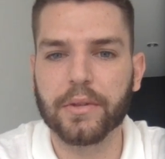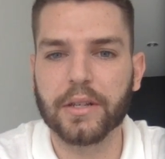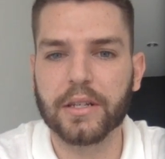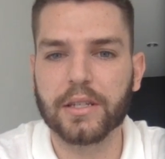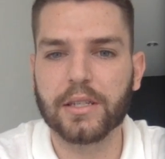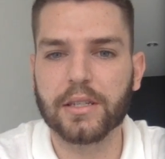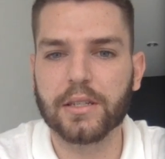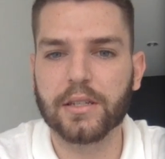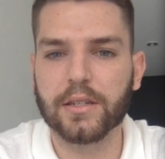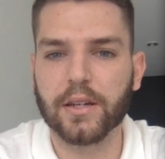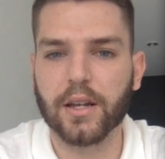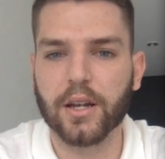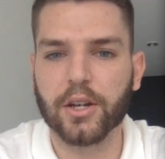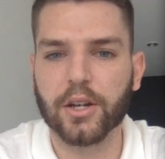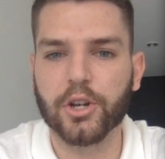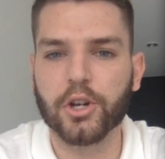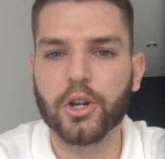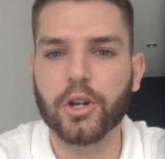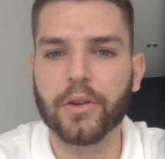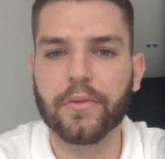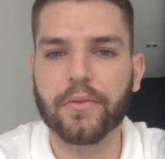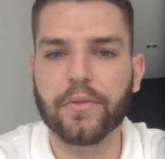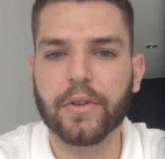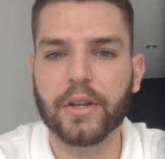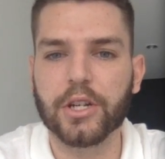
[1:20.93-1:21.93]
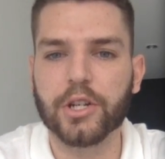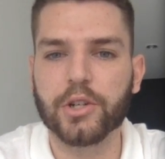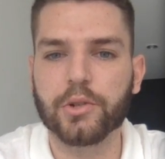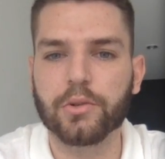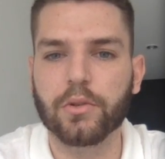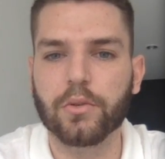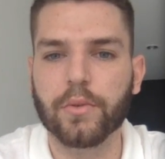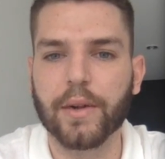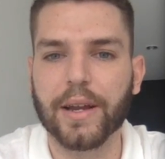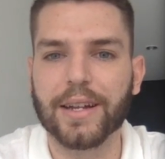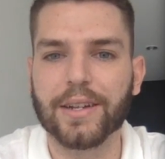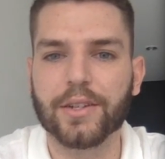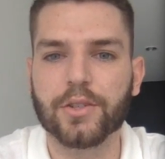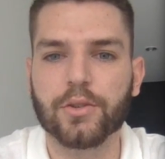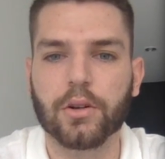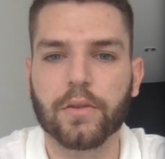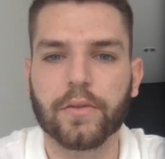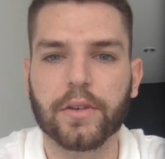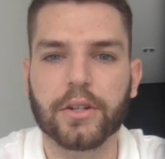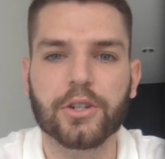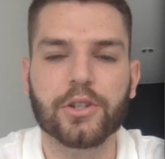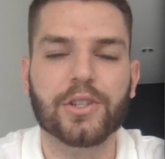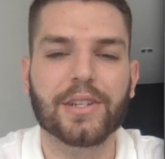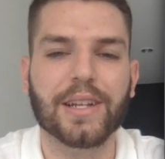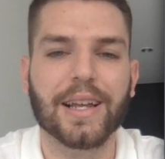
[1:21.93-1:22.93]
This is a good visual way to sort
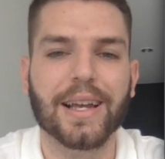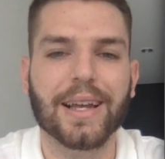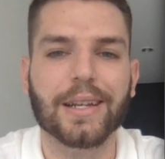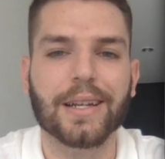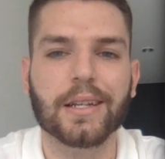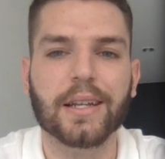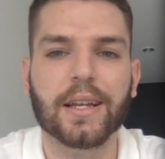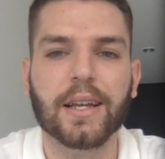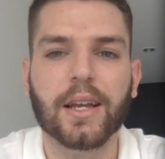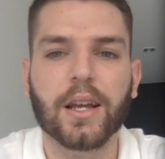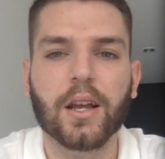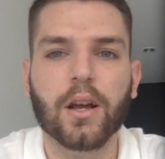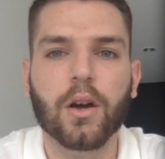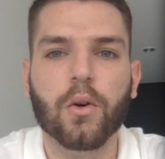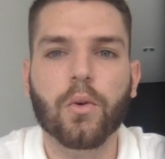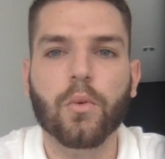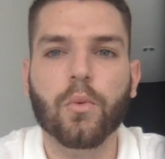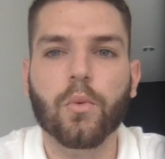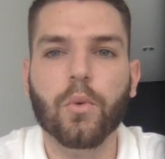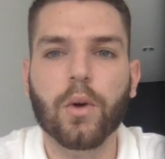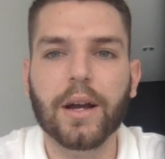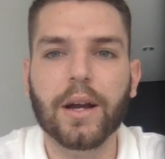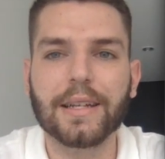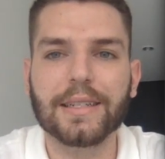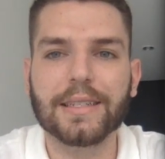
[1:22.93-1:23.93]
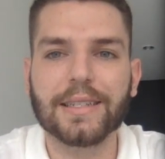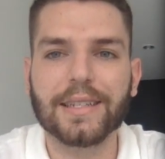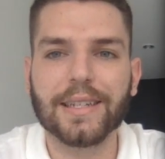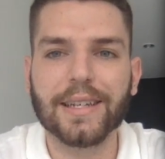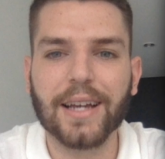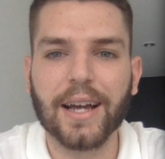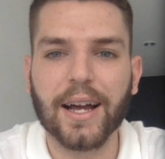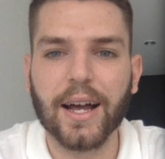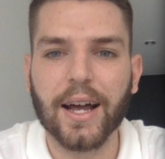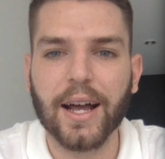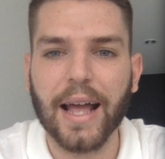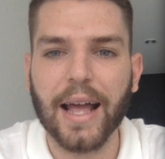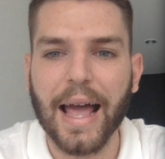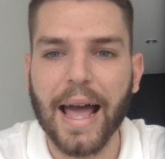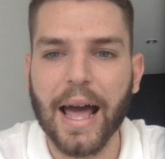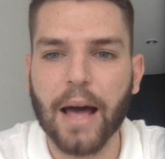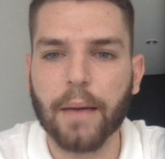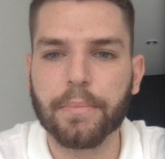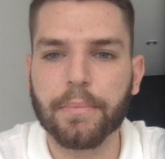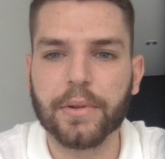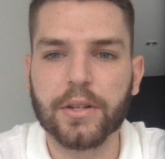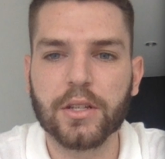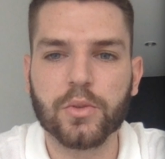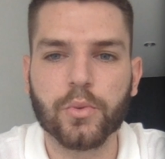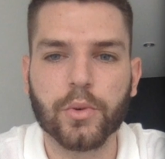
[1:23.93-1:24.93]
of understand what
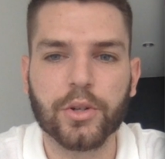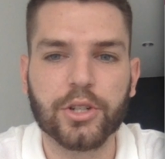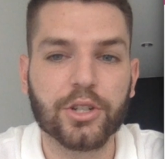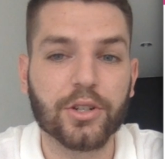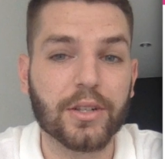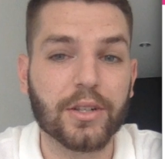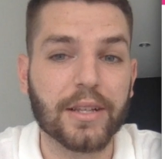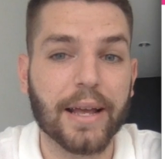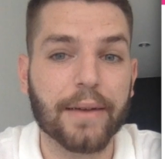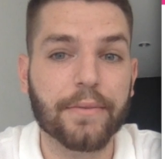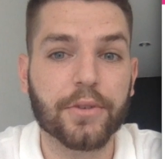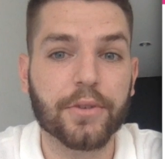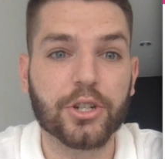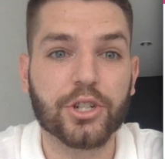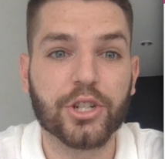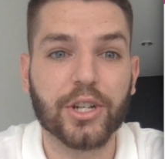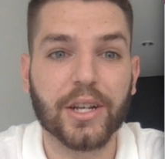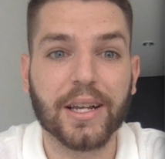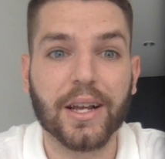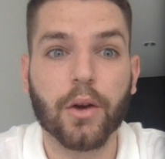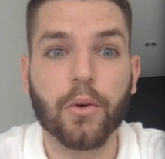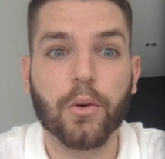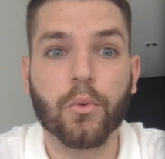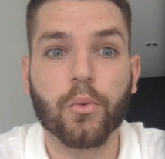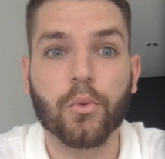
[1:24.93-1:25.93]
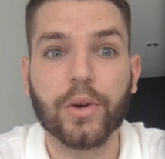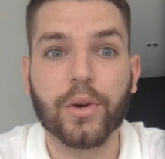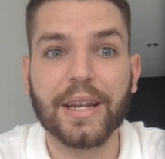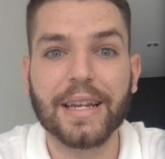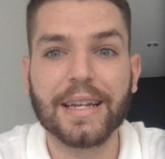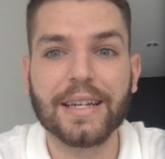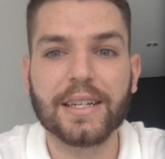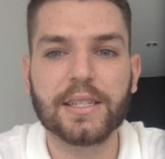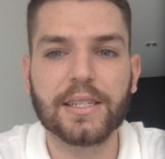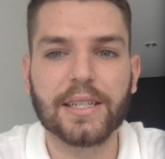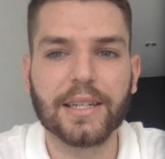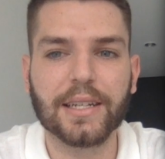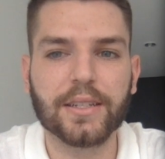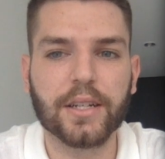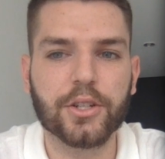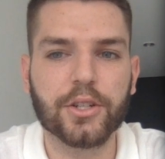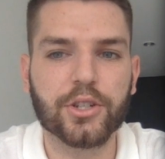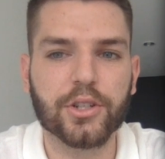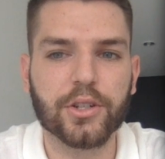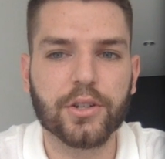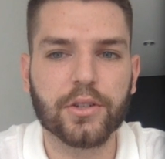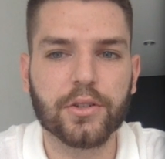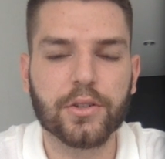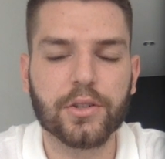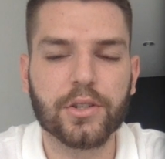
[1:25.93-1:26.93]
happens when you're leveraging ring
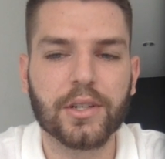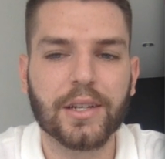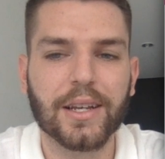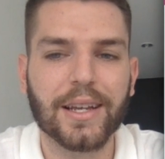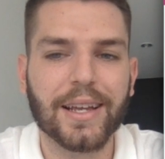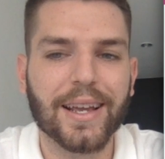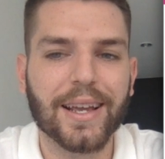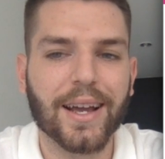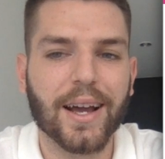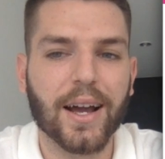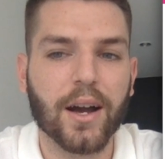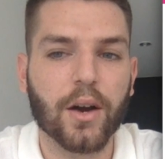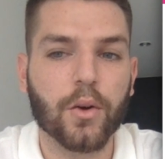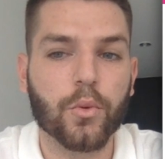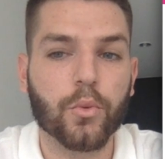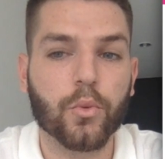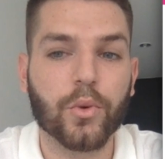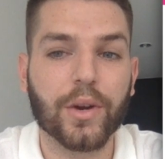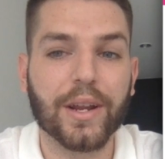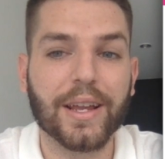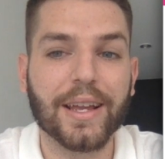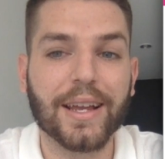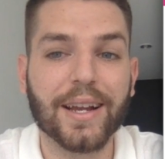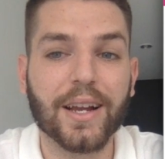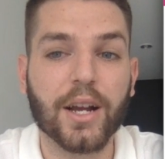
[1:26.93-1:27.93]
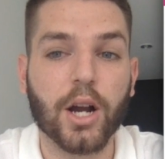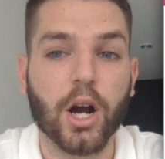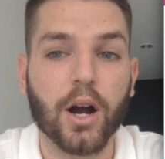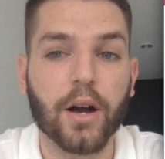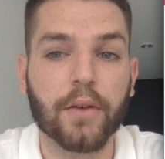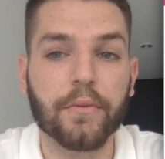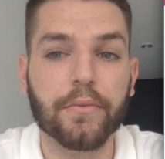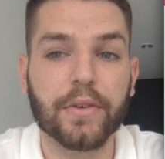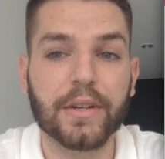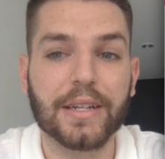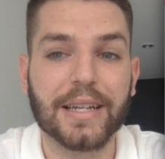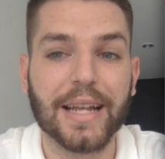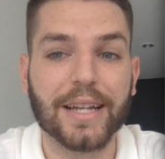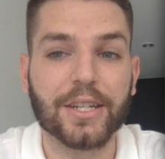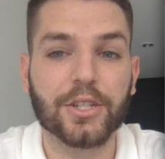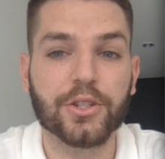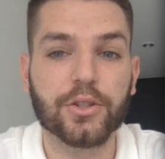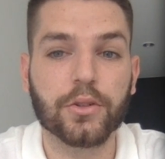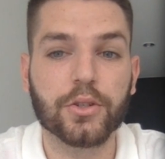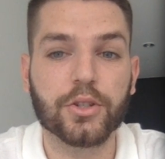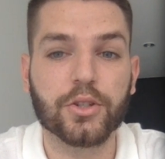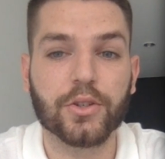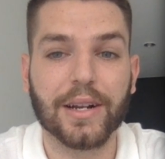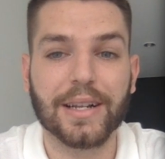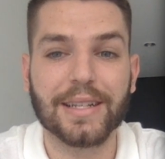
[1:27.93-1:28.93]
signatures, ring
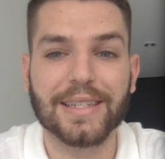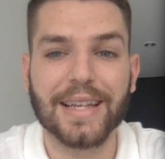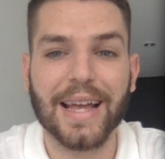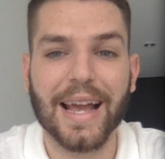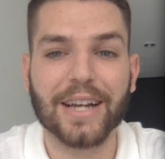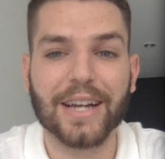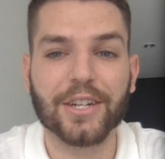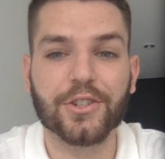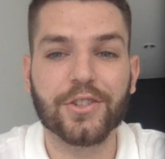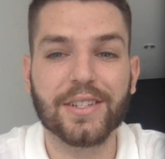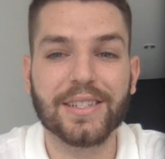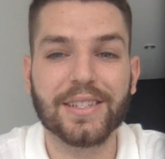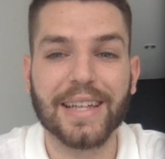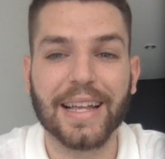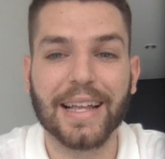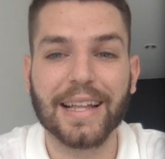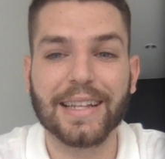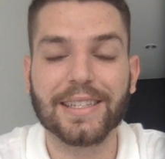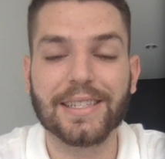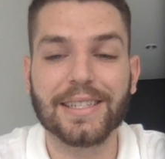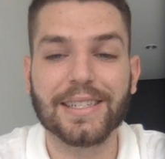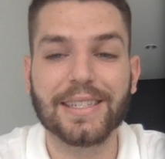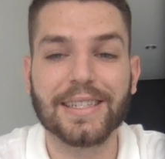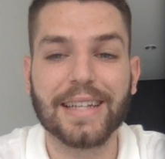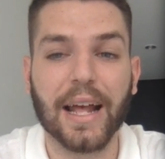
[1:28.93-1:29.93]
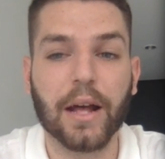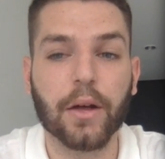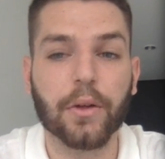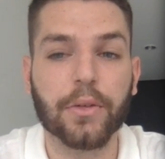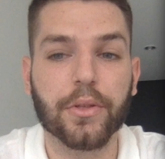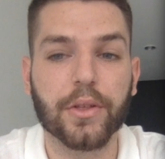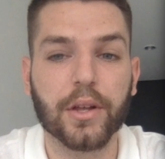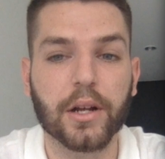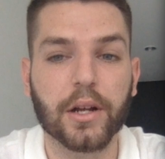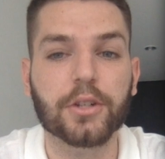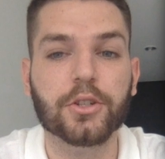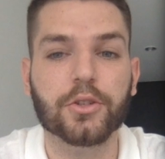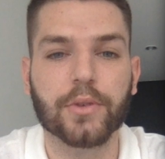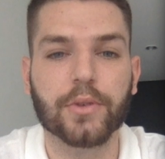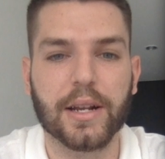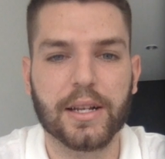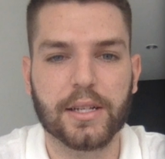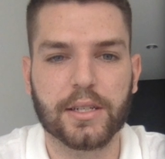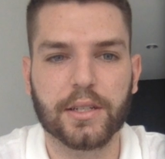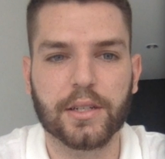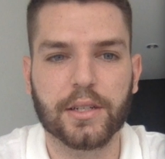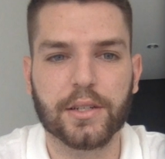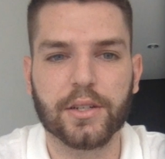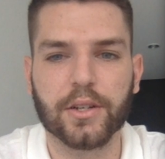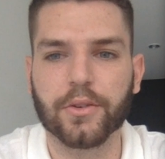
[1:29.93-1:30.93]
confidential transactions, and stealth
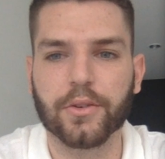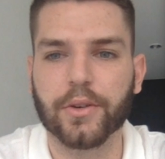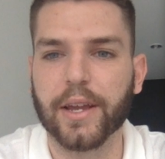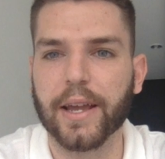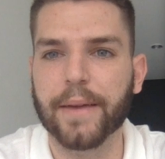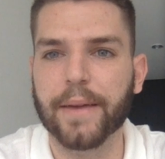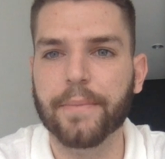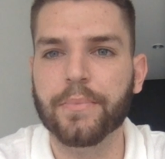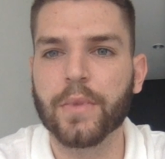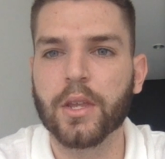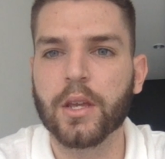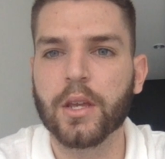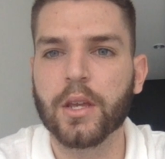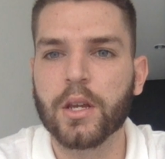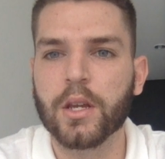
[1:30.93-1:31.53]
addresses, okay?